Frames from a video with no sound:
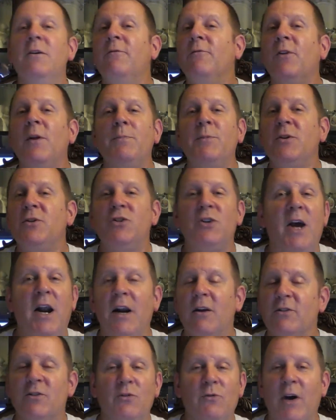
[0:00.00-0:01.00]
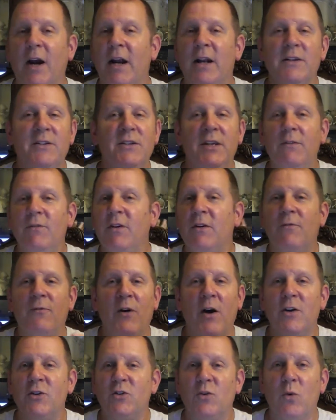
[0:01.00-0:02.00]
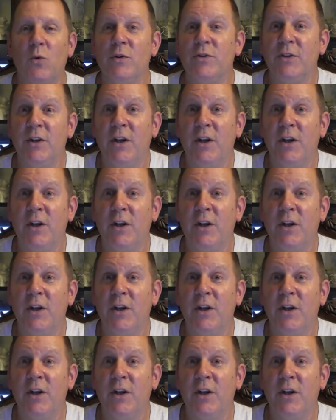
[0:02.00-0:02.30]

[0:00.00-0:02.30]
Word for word: flip the channels around and see if you can find scores